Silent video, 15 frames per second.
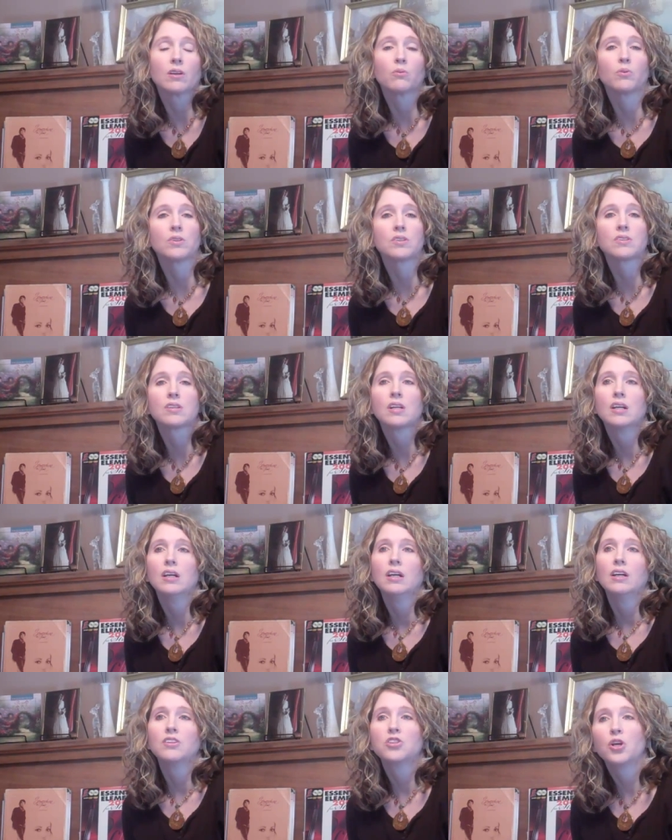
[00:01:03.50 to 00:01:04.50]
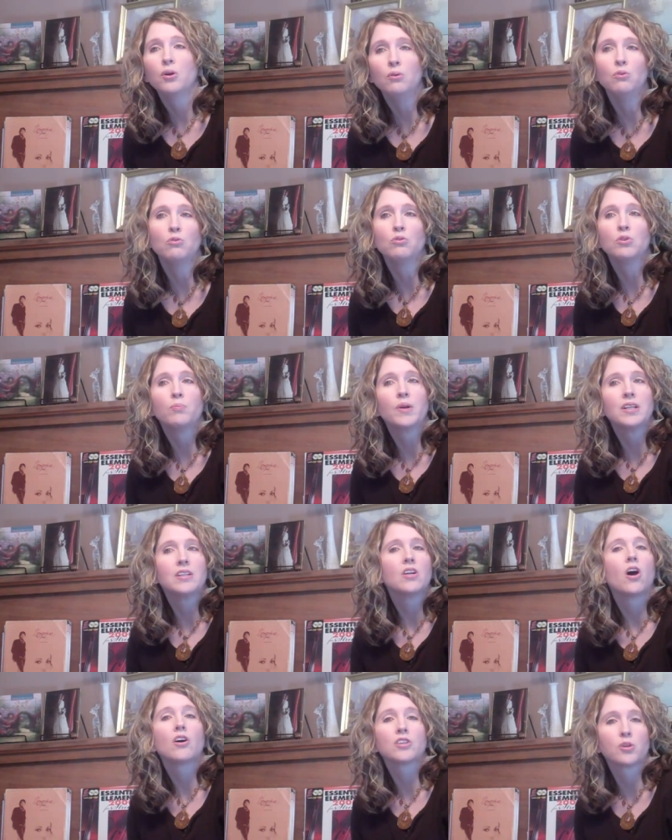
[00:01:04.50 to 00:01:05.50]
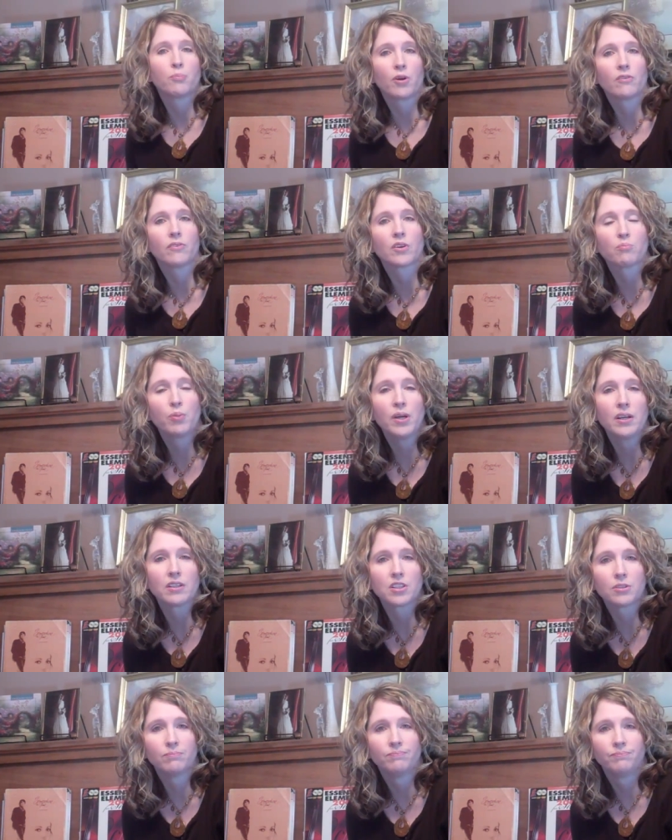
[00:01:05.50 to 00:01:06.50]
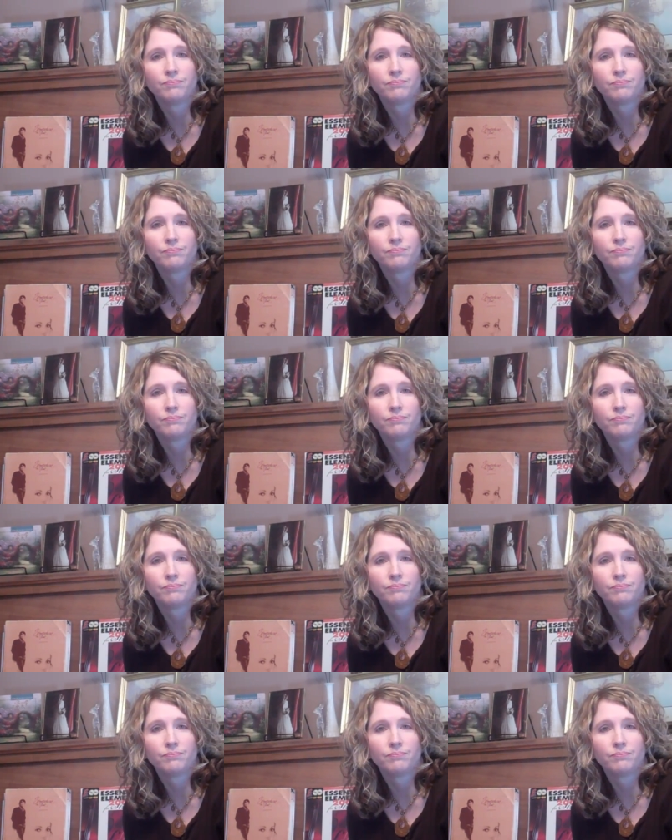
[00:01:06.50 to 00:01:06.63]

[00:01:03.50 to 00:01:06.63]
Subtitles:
that was tuned but not to perfect pitch.